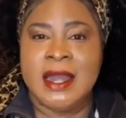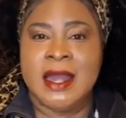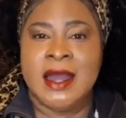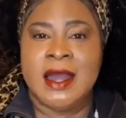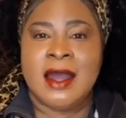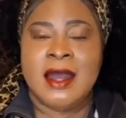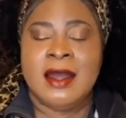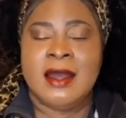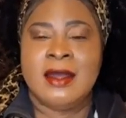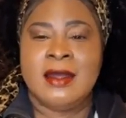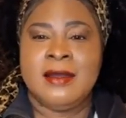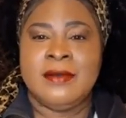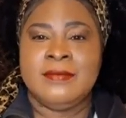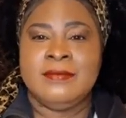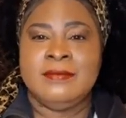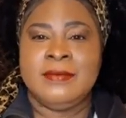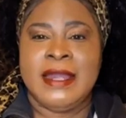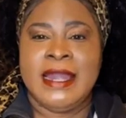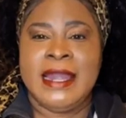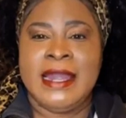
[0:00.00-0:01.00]

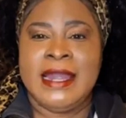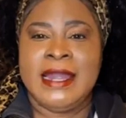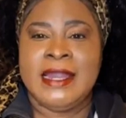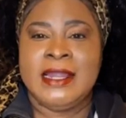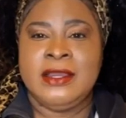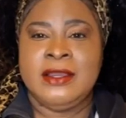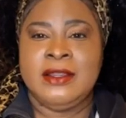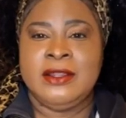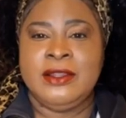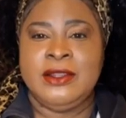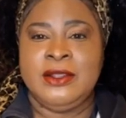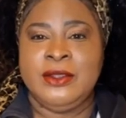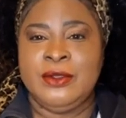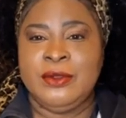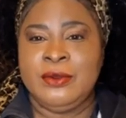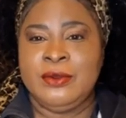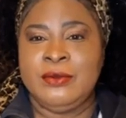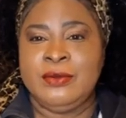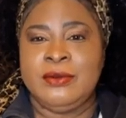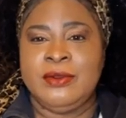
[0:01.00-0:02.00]
And
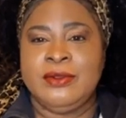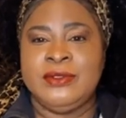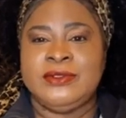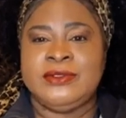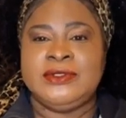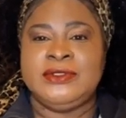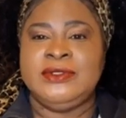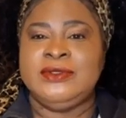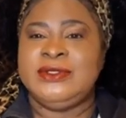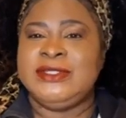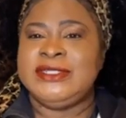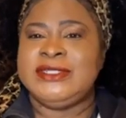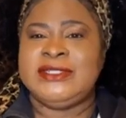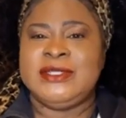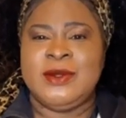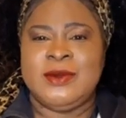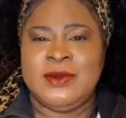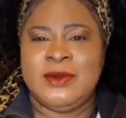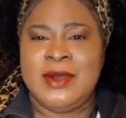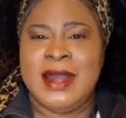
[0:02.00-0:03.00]
you just don't
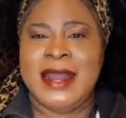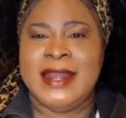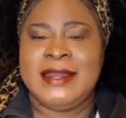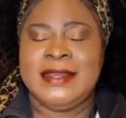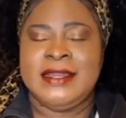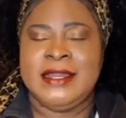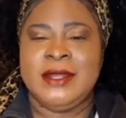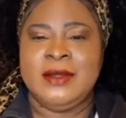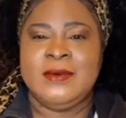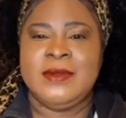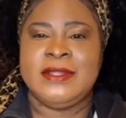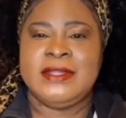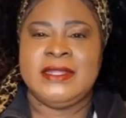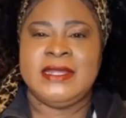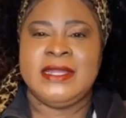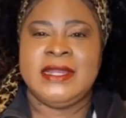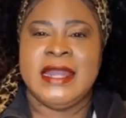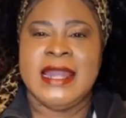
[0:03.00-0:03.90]
know how to deal with it.